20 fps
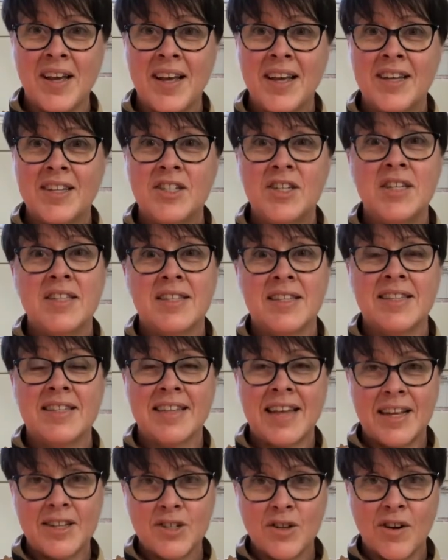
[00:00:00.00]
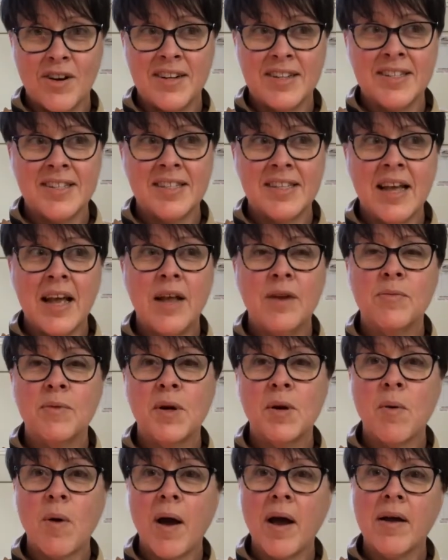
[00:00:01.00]
She's a sketch artist and
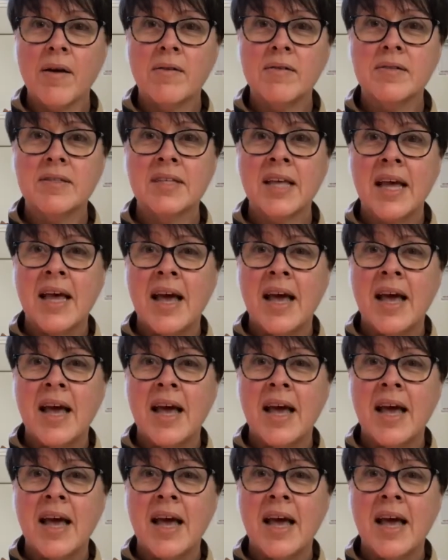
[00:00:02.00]
requires